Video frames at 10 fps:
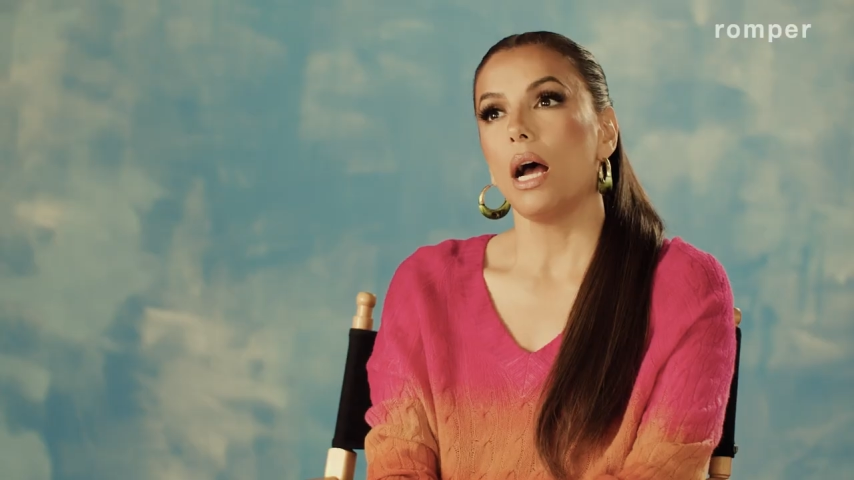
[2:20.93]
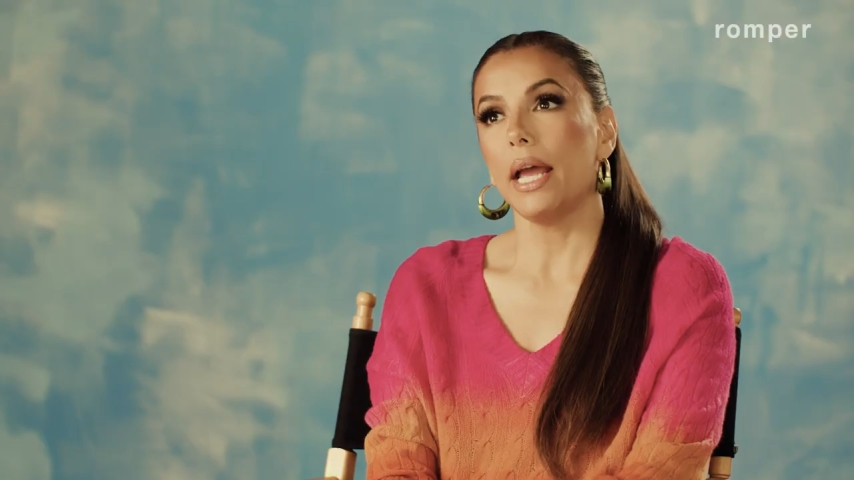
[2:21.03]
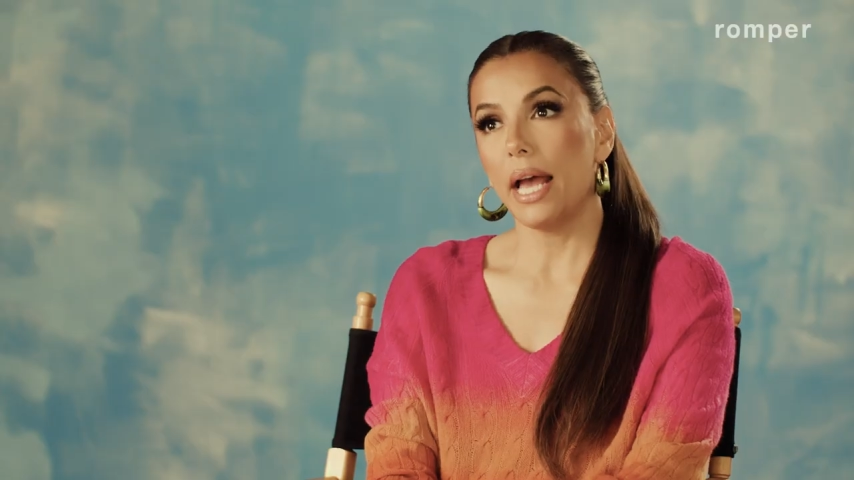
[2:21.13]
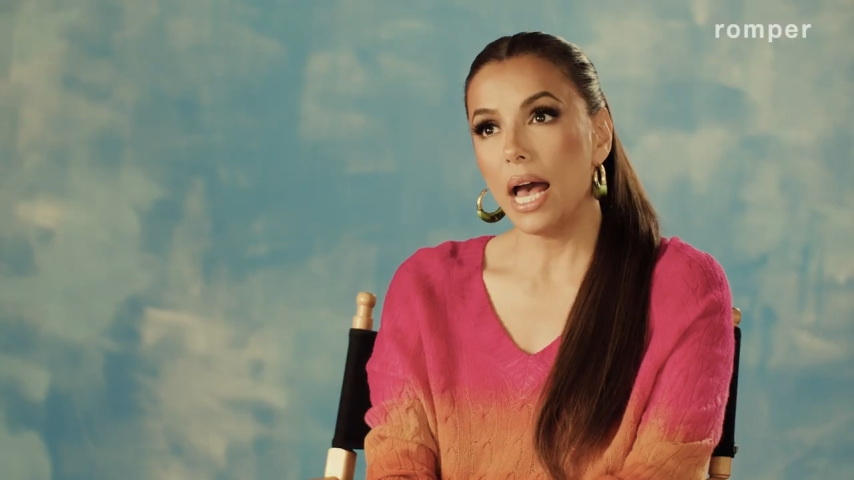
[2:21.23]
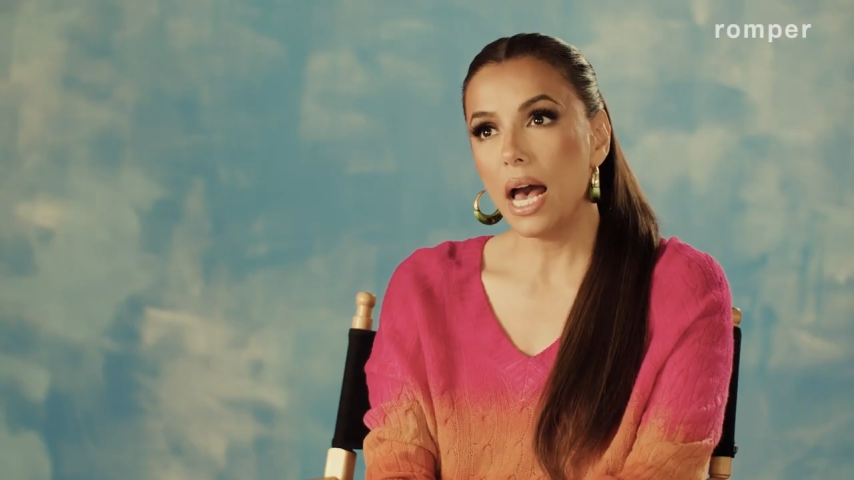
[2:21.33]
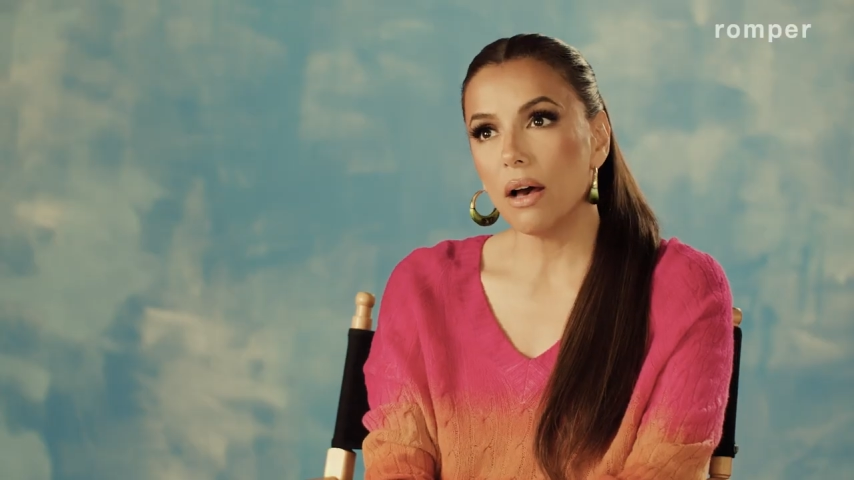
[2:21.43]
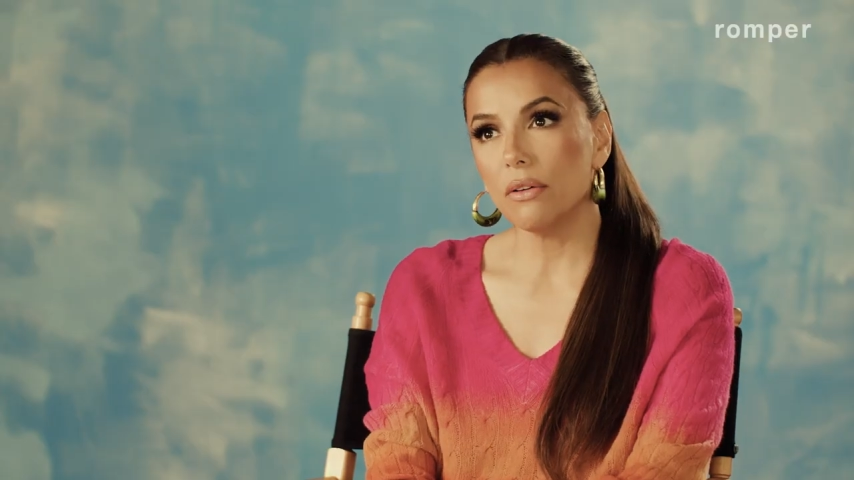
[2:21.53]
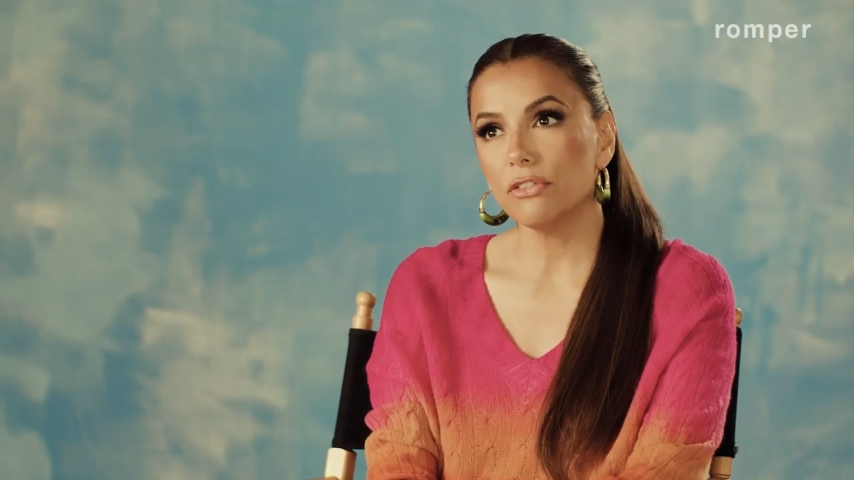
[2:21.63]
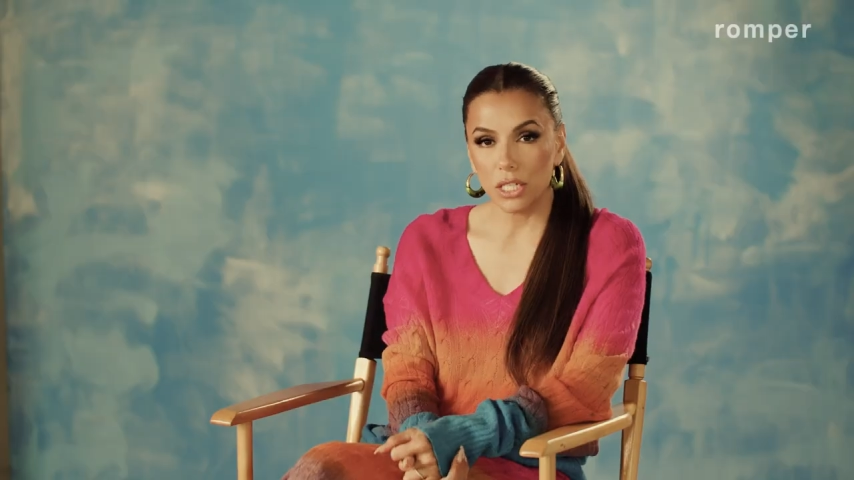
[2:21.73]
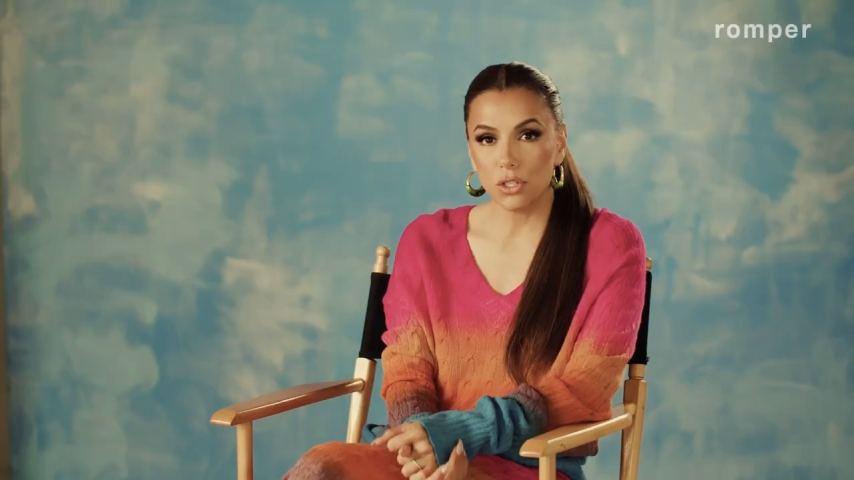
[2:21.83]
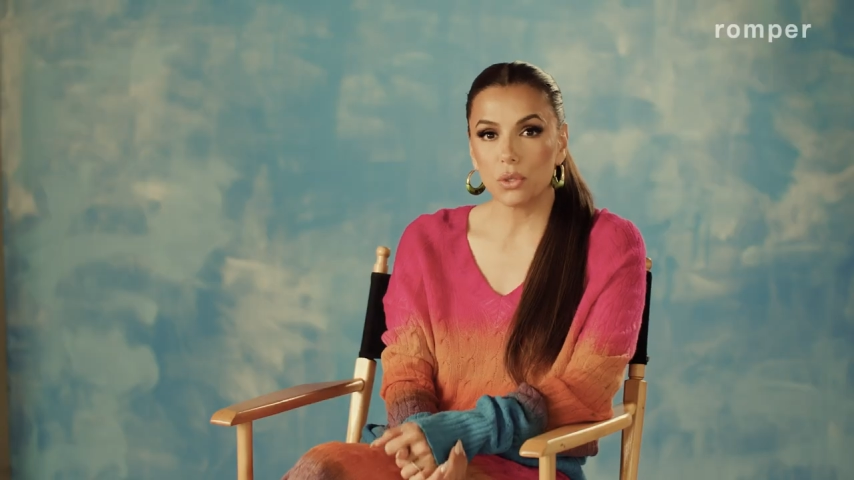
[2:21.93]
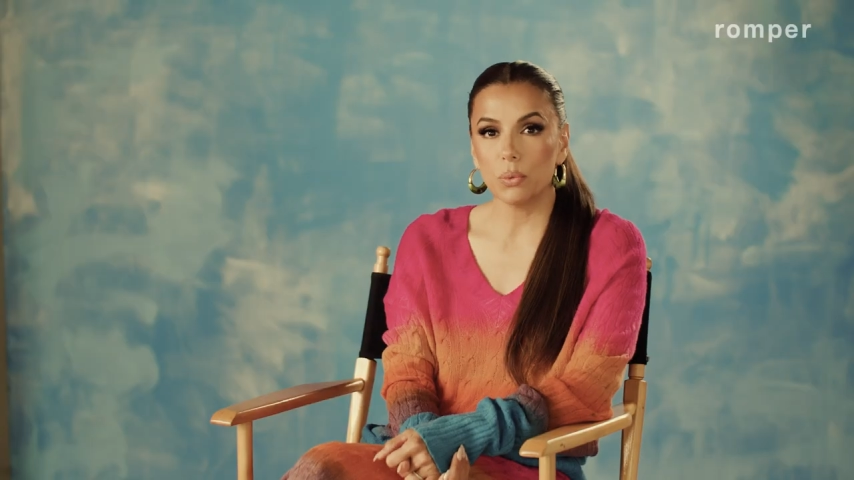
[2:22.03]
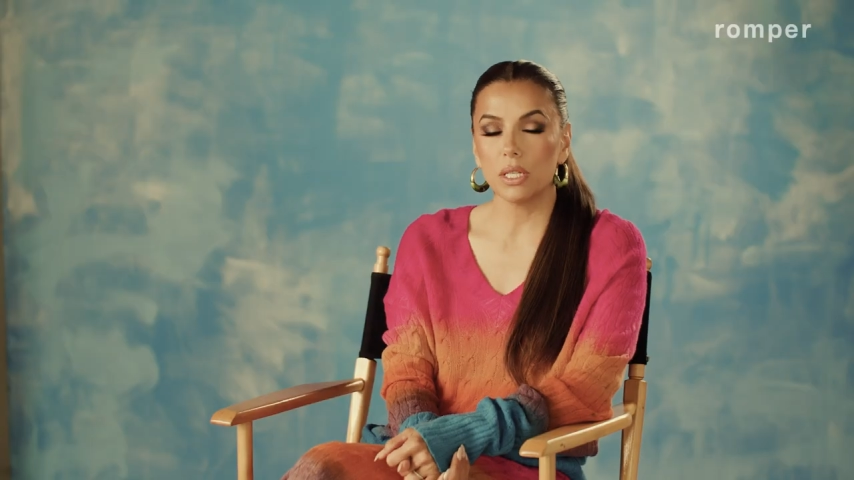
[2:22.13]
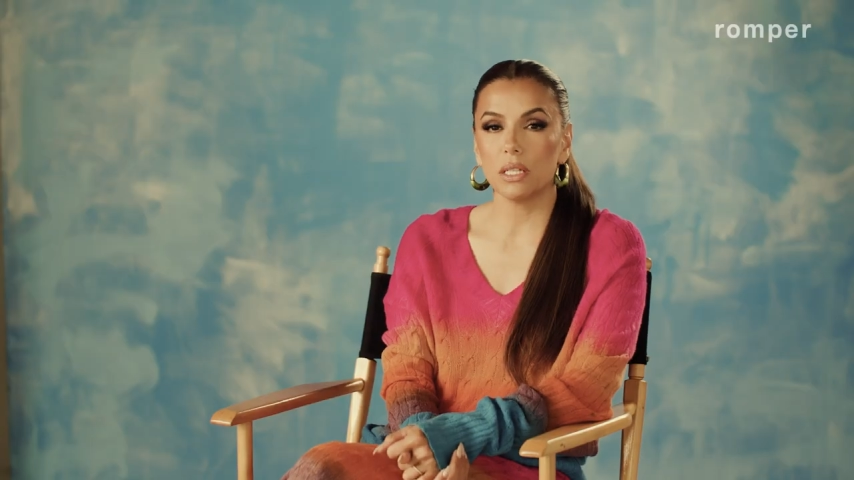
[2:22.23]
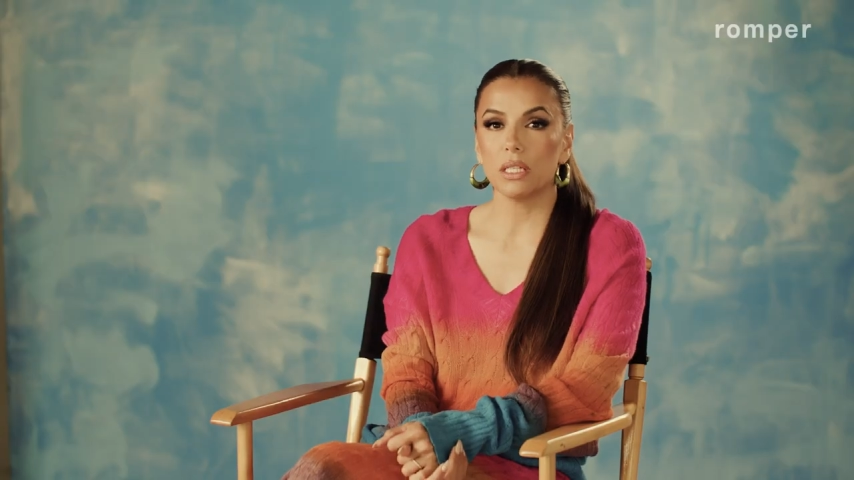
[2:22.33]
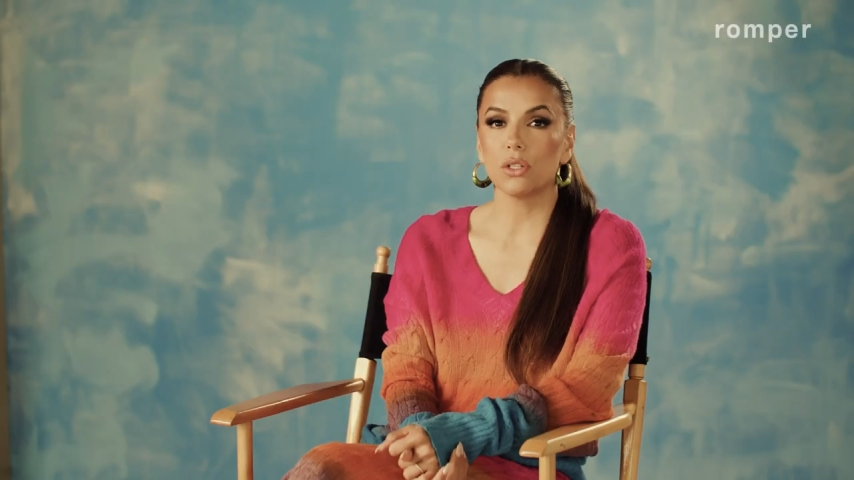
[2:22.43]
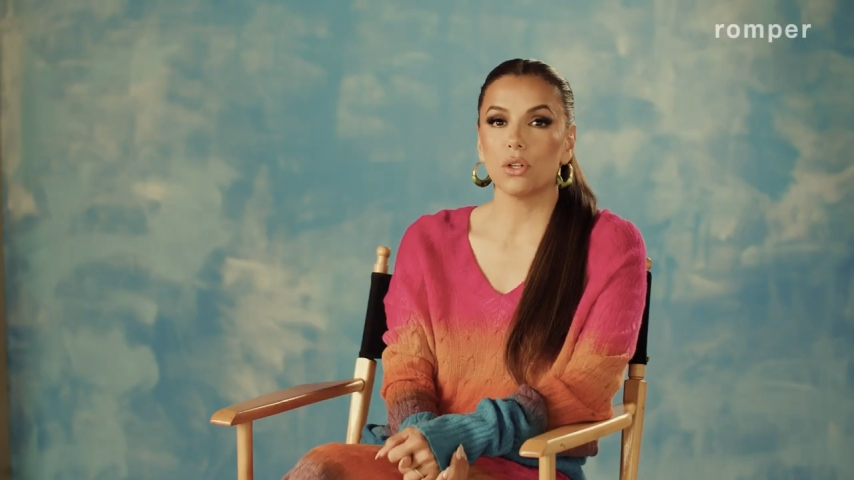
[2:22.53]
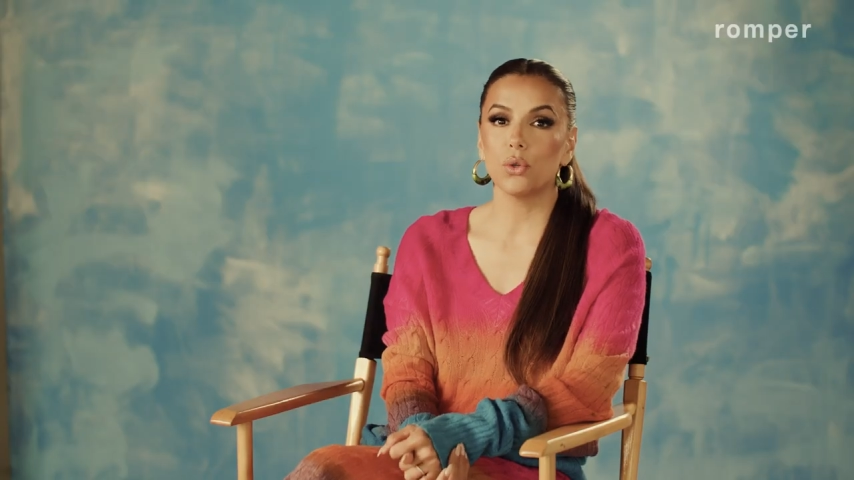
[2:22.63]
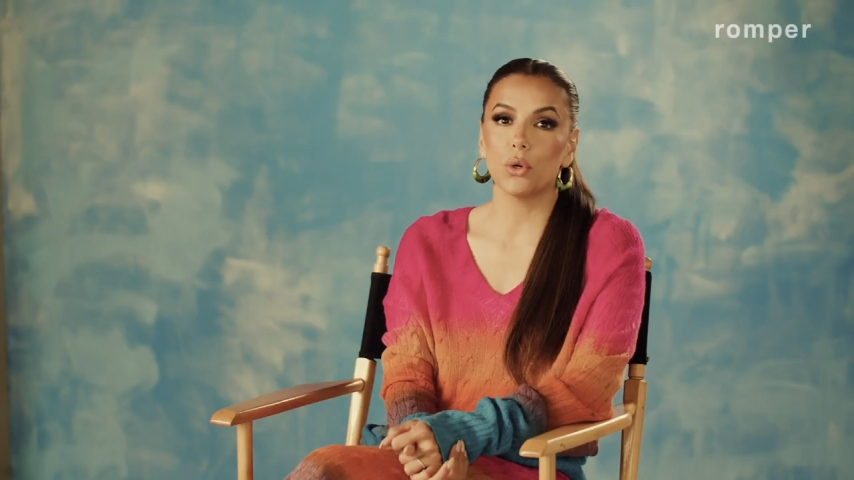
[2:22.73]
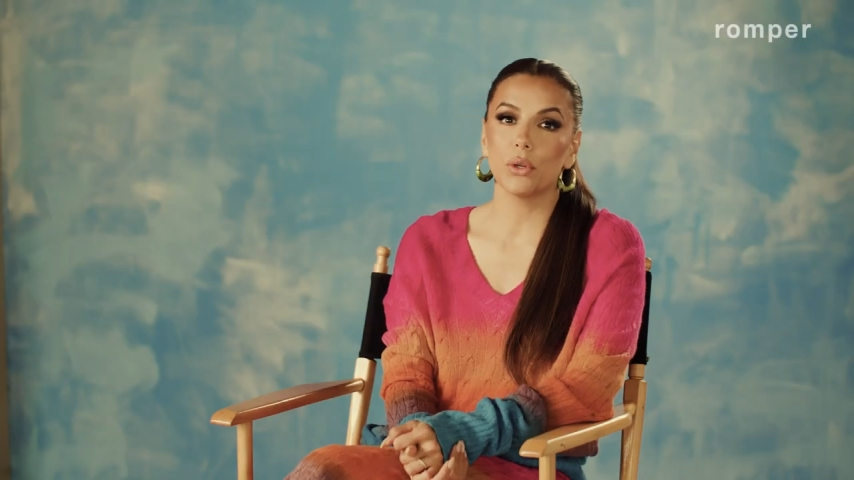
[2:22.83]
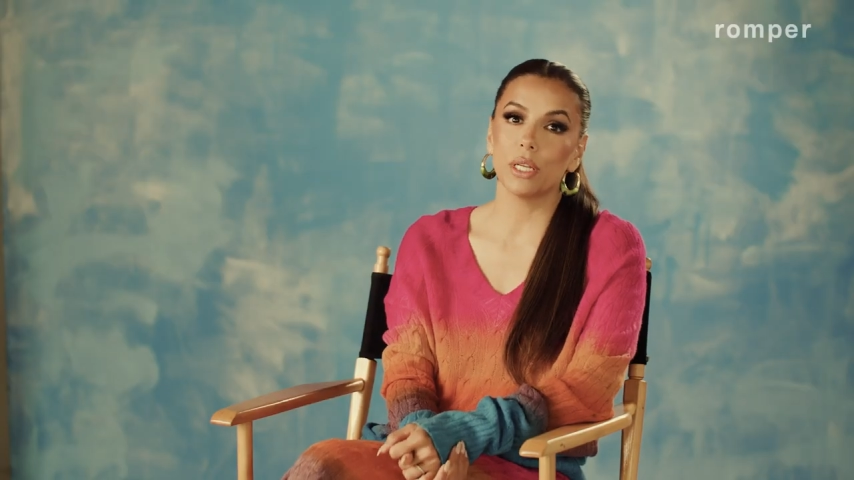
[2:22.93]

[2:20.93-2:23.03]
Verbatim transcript: I have. He just recently saw Dora